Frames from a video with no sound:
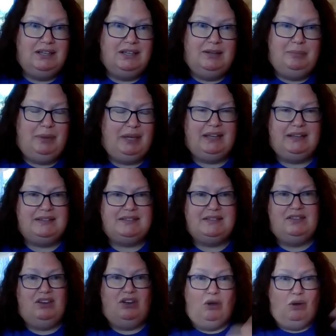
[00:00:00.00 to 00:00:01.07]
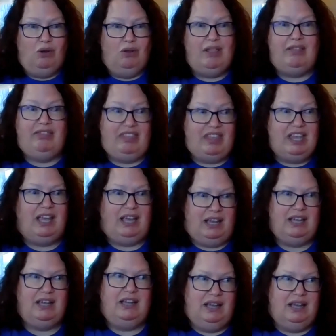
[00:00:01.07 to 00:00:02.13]
because the whole thing
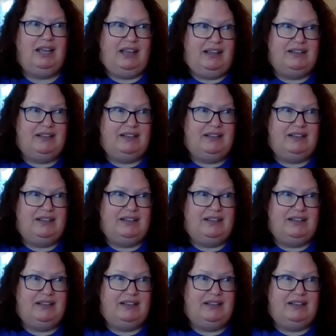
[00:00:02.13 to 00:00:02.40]
Whoa.